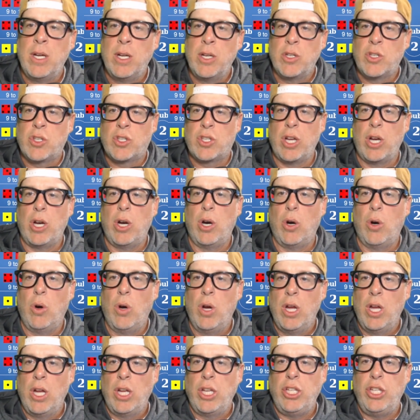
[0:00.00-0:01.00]
So
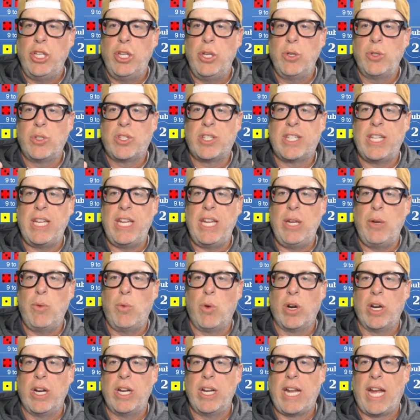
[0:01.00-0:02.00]
you see
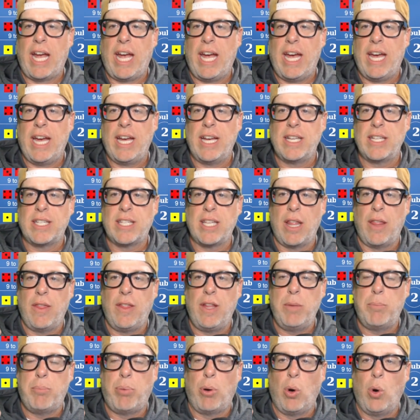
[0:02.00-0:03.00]
where it has
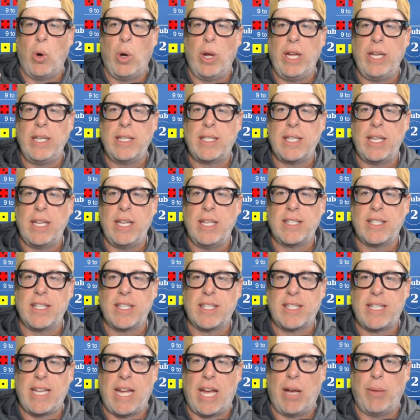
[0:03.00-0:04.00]
the point is
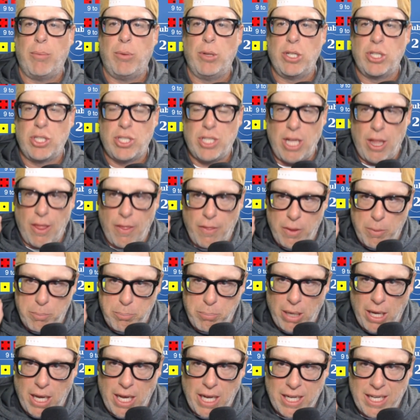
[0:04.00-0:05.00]
established. The
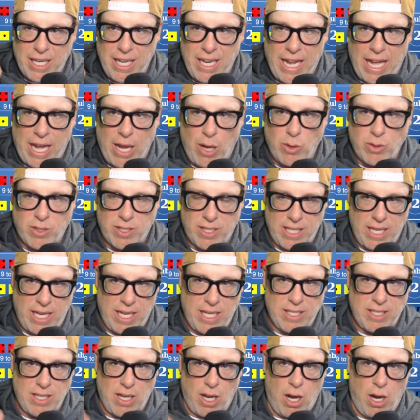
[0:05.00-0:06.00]
puck now
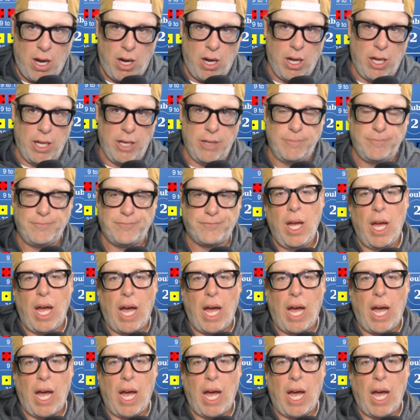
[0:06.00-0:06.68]
says on.